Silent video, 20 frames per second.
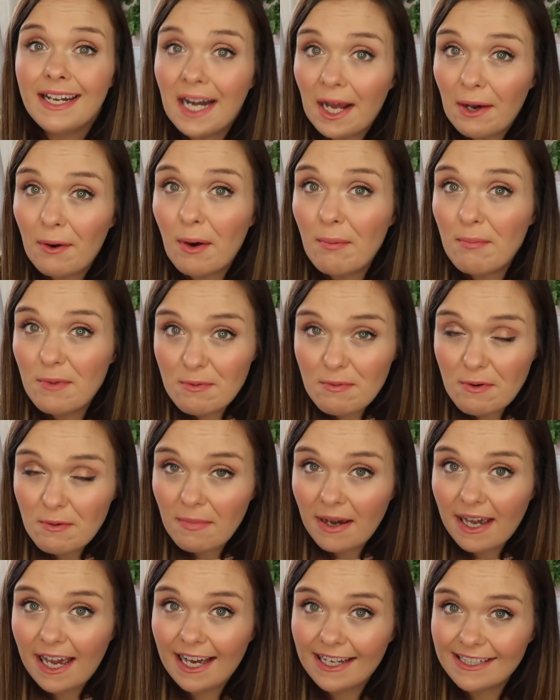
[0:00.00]
Now I'm going to
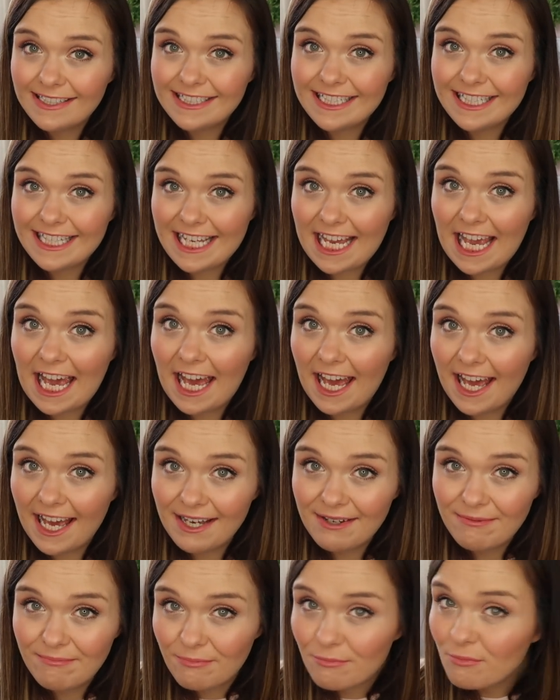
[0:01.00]
put my hands in the
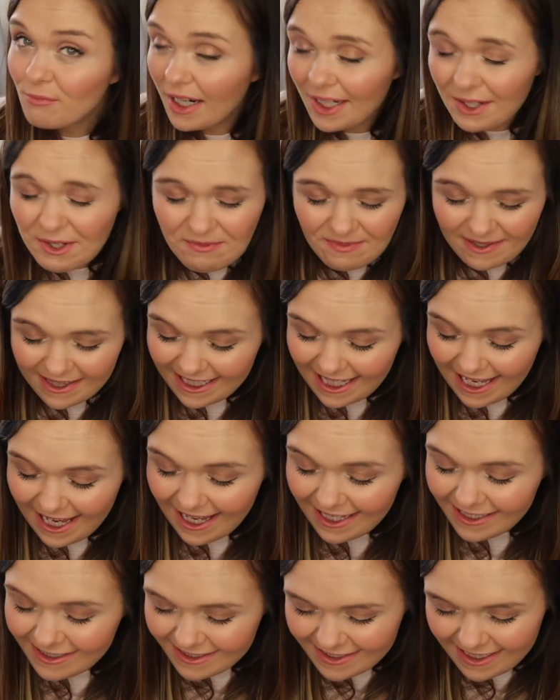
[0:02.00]
air, right up in the
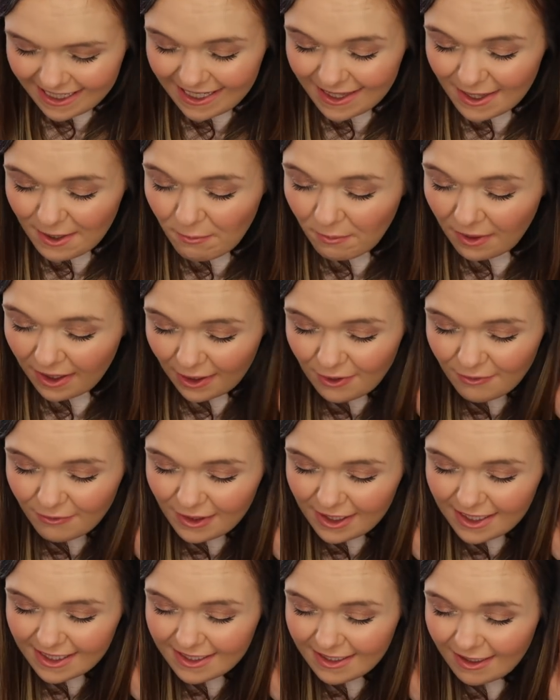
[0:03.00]
air, and say that when I
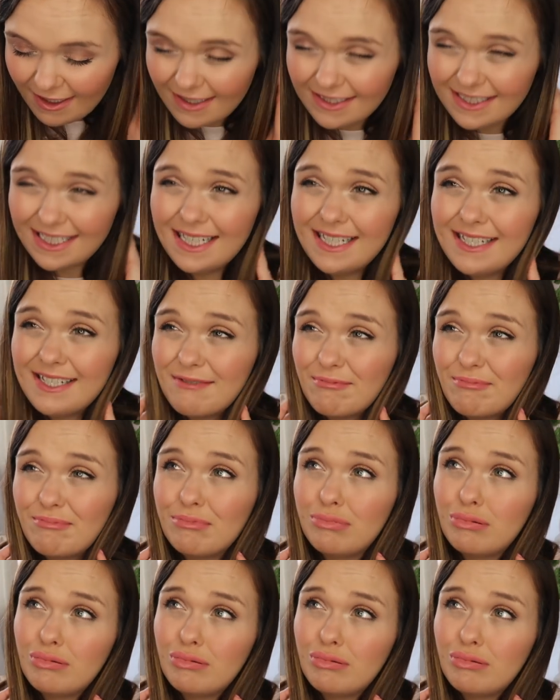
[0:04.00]
first started